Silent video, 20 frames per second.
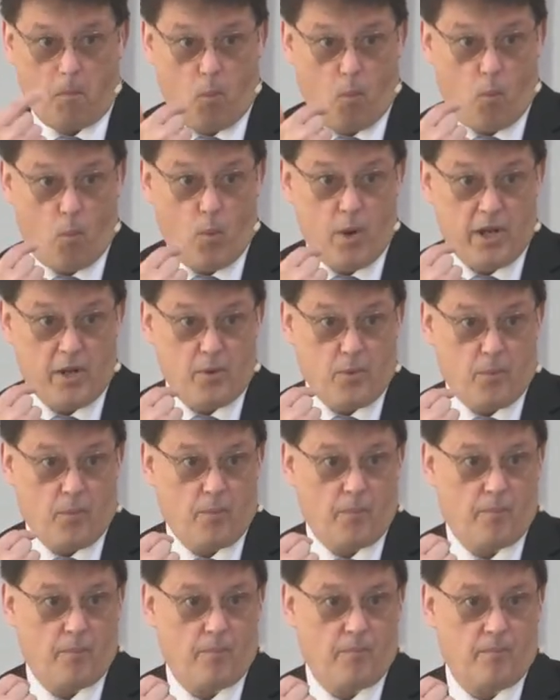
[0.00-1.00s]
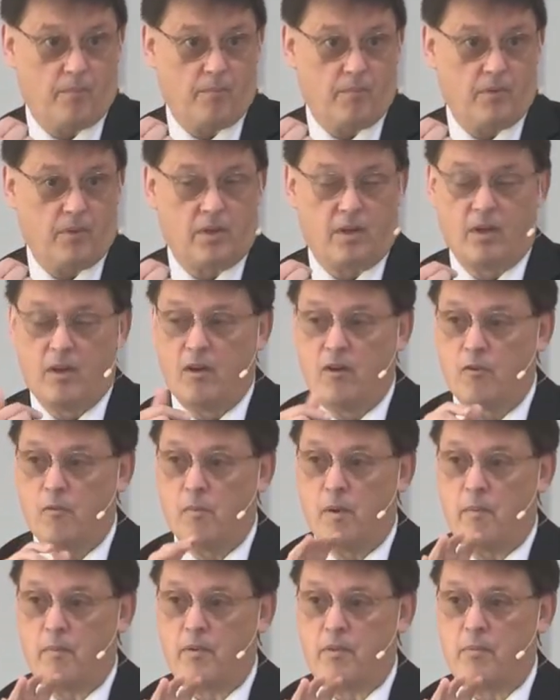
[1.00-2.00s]
We do.
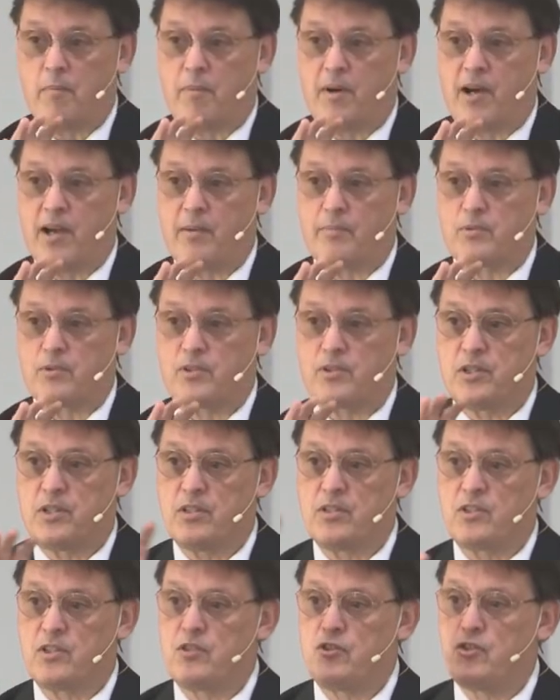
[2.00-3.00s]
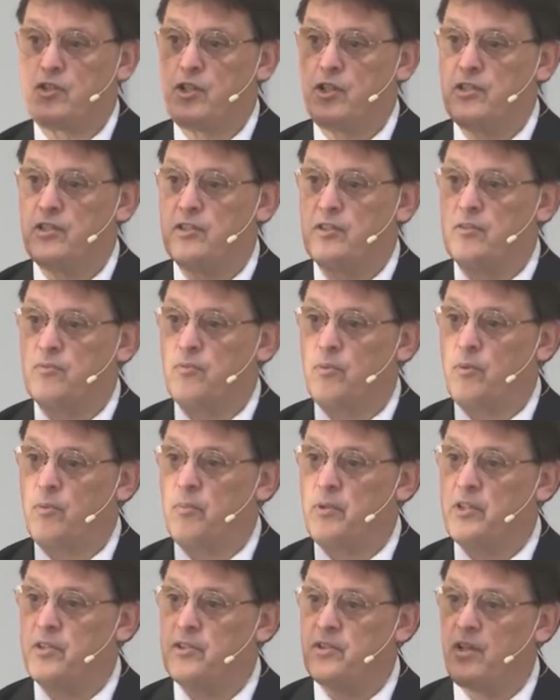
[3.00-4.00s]
Remember, the Bible says, and Jesus will
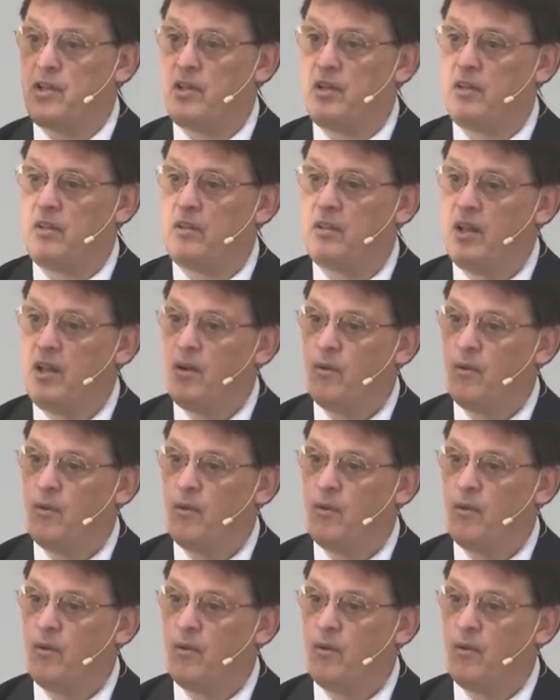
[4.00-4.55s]
be seen